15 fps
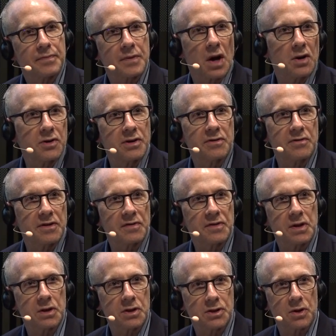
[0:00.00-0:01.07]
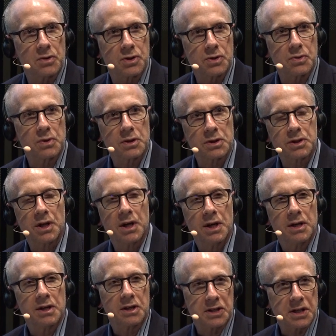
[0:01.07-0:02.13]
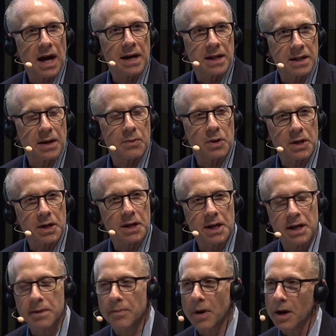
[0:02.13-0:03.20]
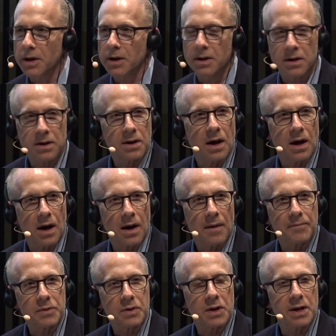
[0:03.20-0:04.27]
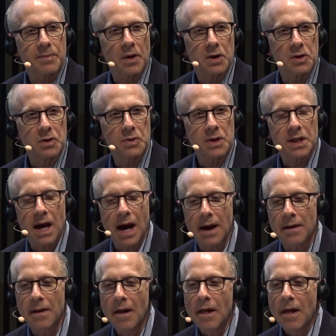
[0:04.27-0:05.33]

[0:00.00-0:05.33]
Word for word: 150 or so schools, decided they were going to keep on, um, keep on doing that.